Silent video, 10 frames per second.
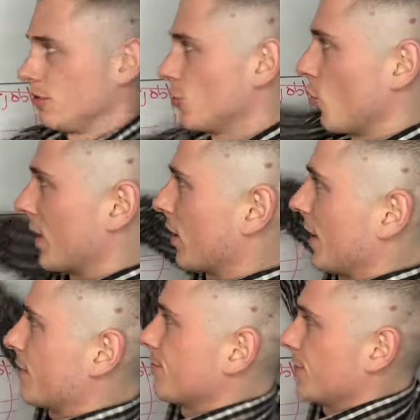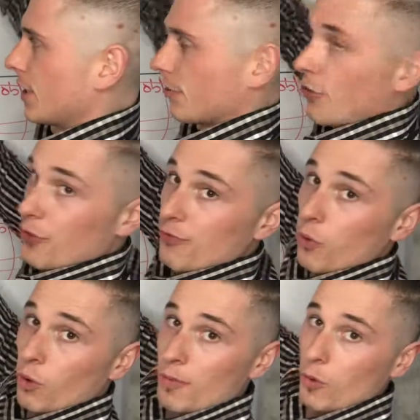doing
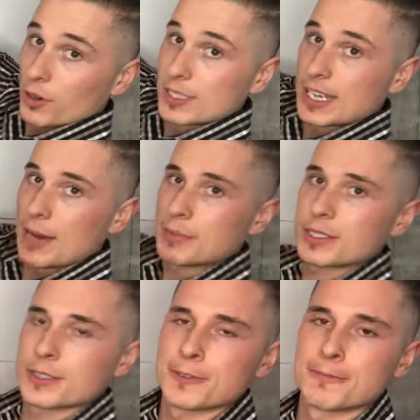4 more steps.